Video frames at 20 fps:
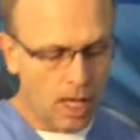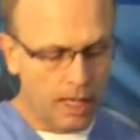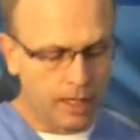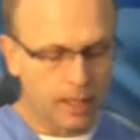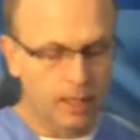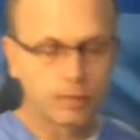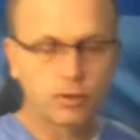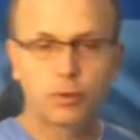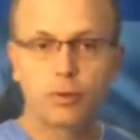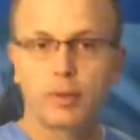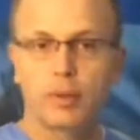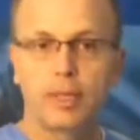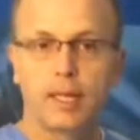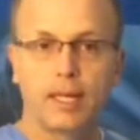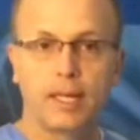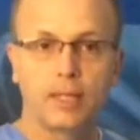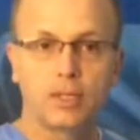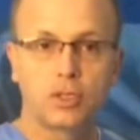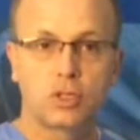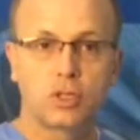It comes with
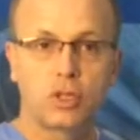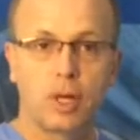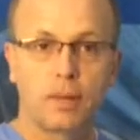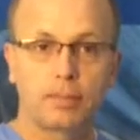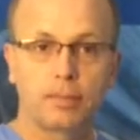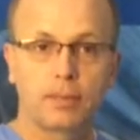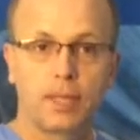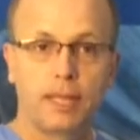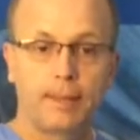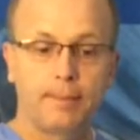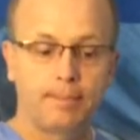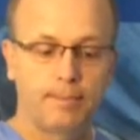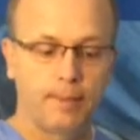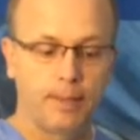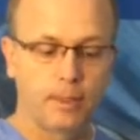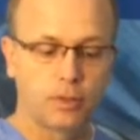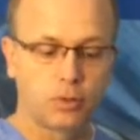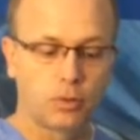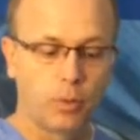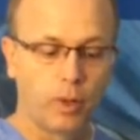a stock clamp
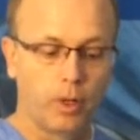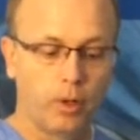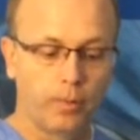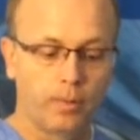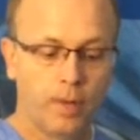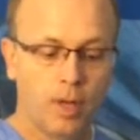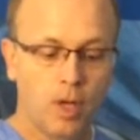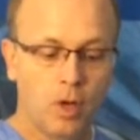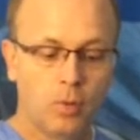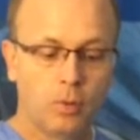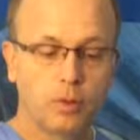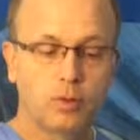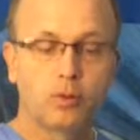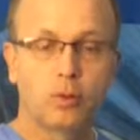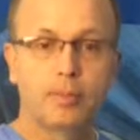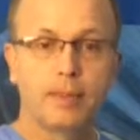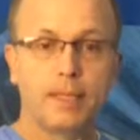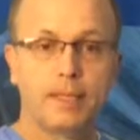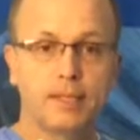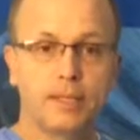as well, which
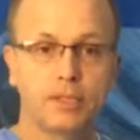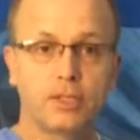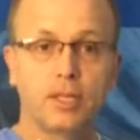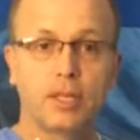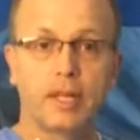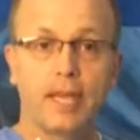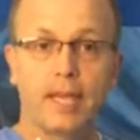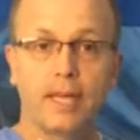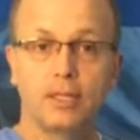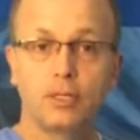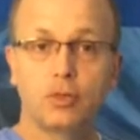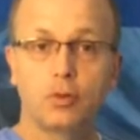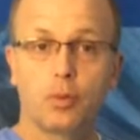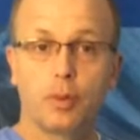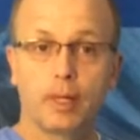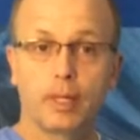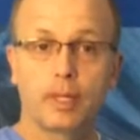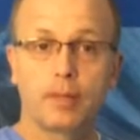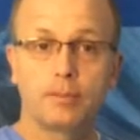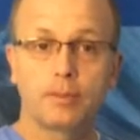will be disengaged
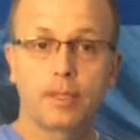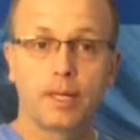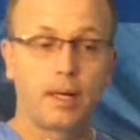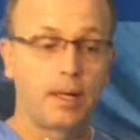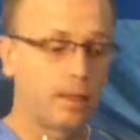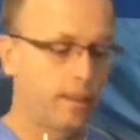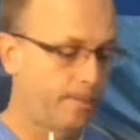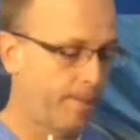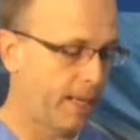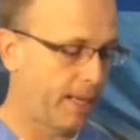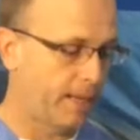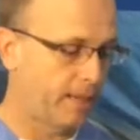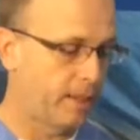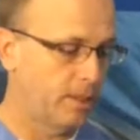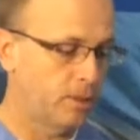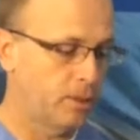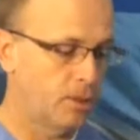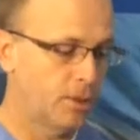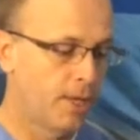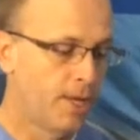when it comes out of the
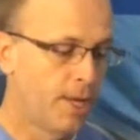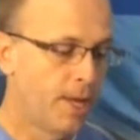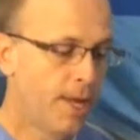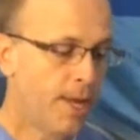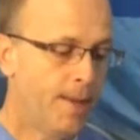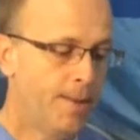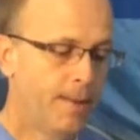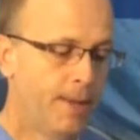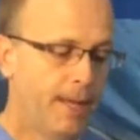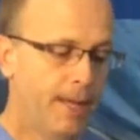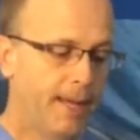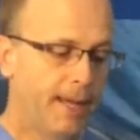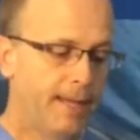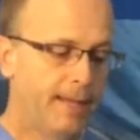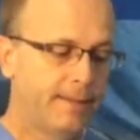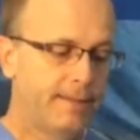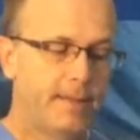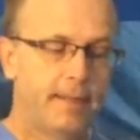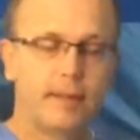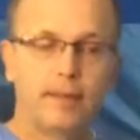package.
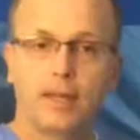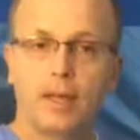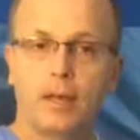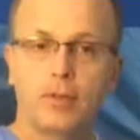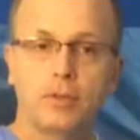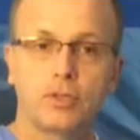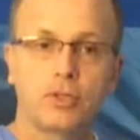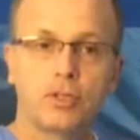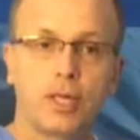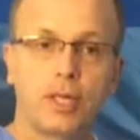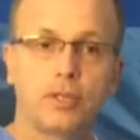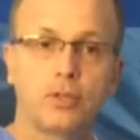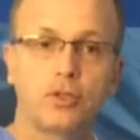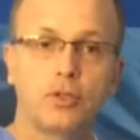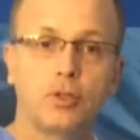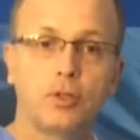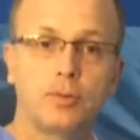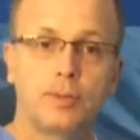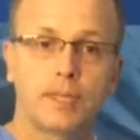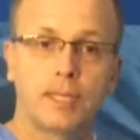And then the other side of the
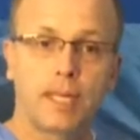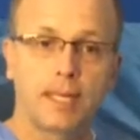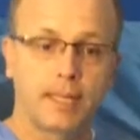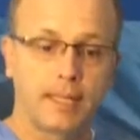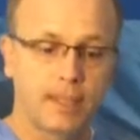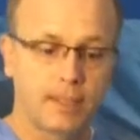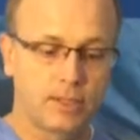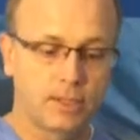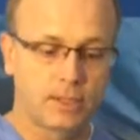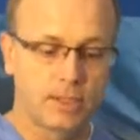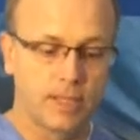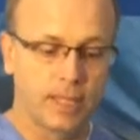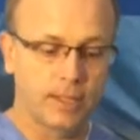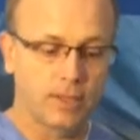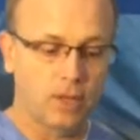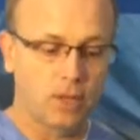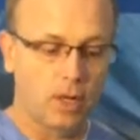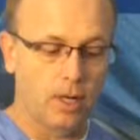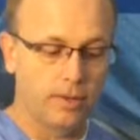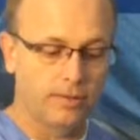tube set gets
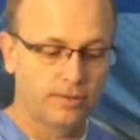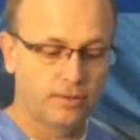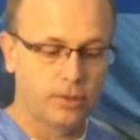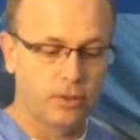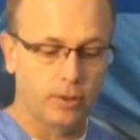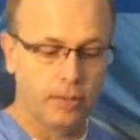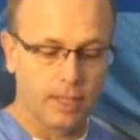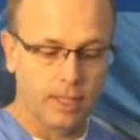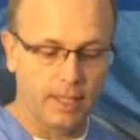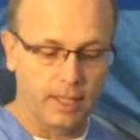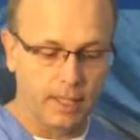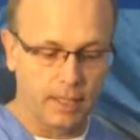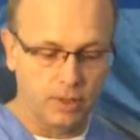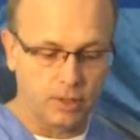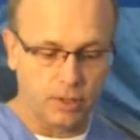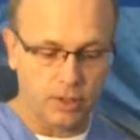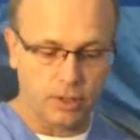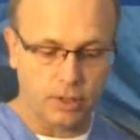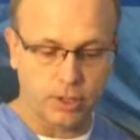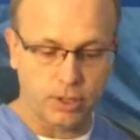sent off to the
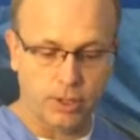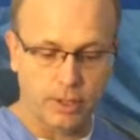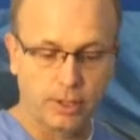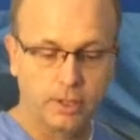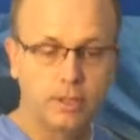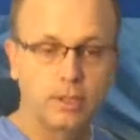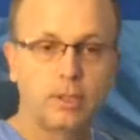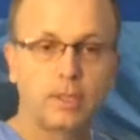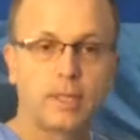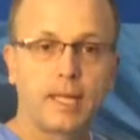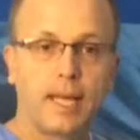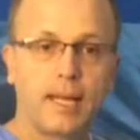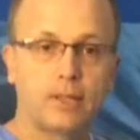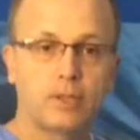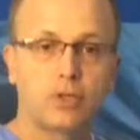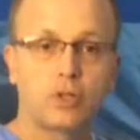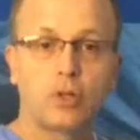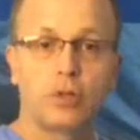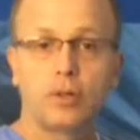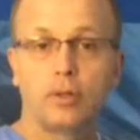suction
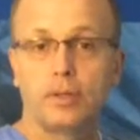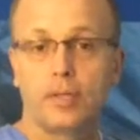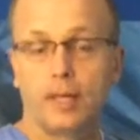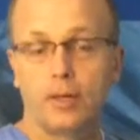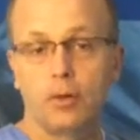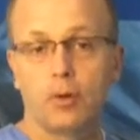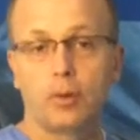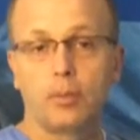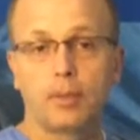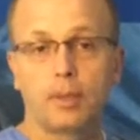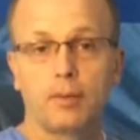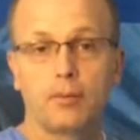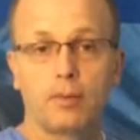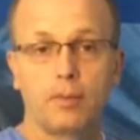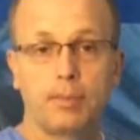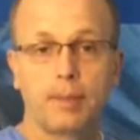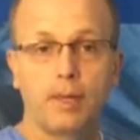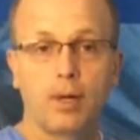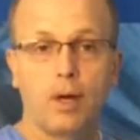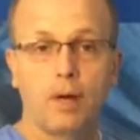canister that normally
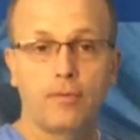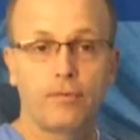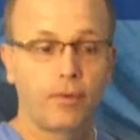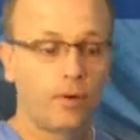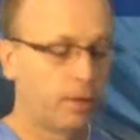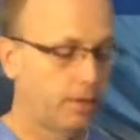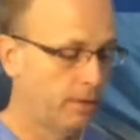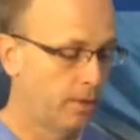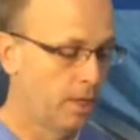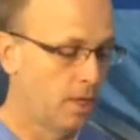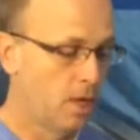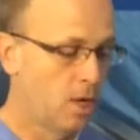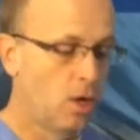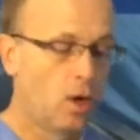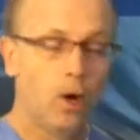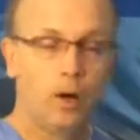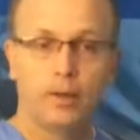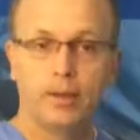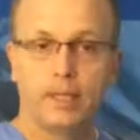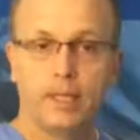would be off on
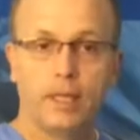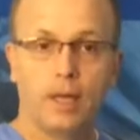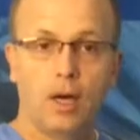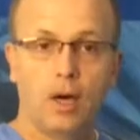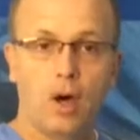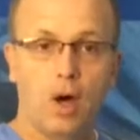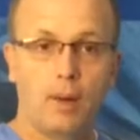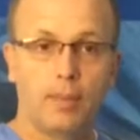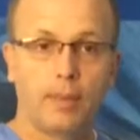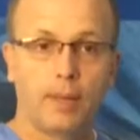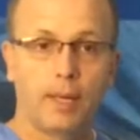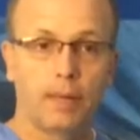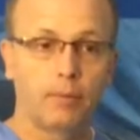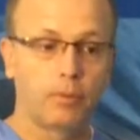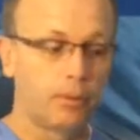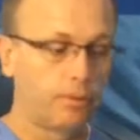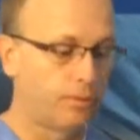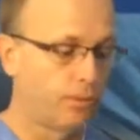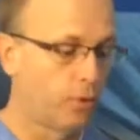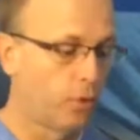the operating
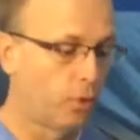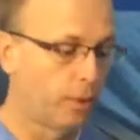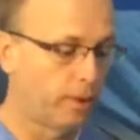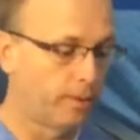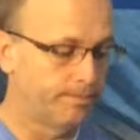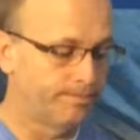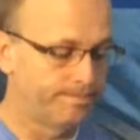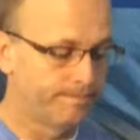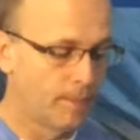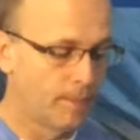room floor.